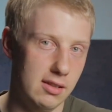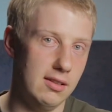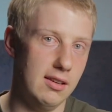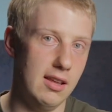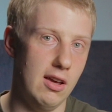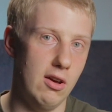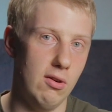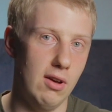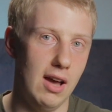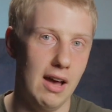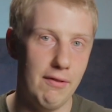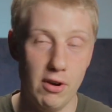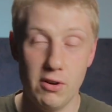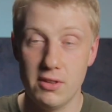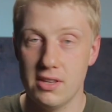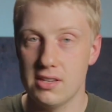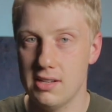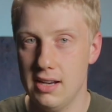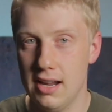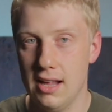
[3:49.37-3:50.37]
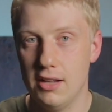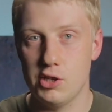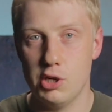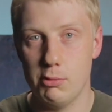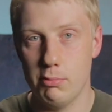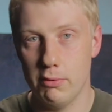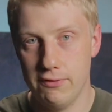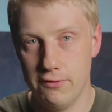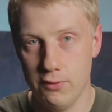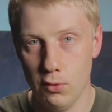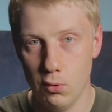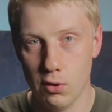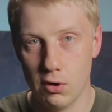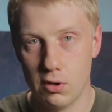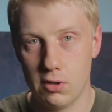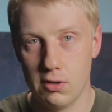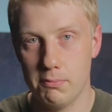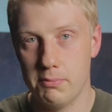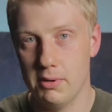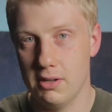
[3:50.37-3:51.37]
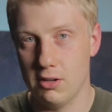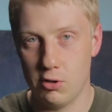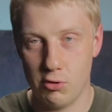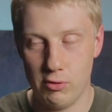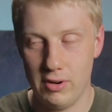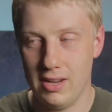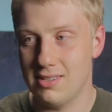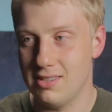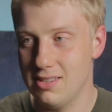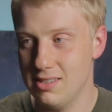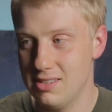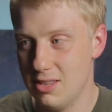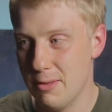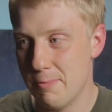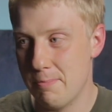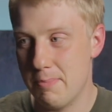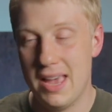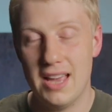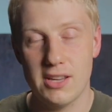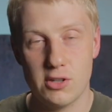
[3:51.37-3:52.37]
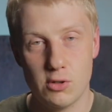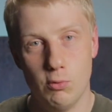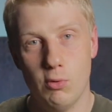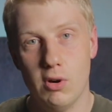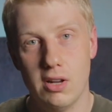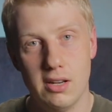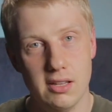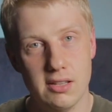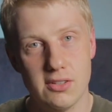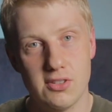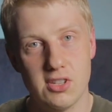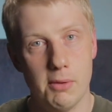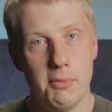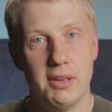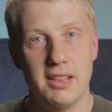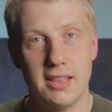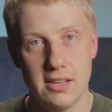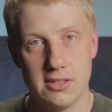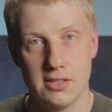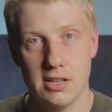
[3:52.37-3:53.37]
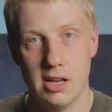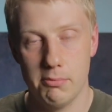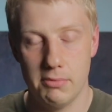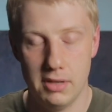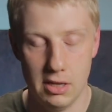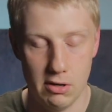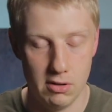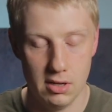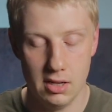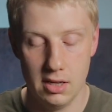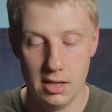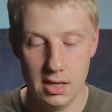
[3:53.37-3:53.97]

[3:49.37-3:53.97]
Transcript: Now, I've heard this analogy before, but Chris is the best one at summing this up. Now,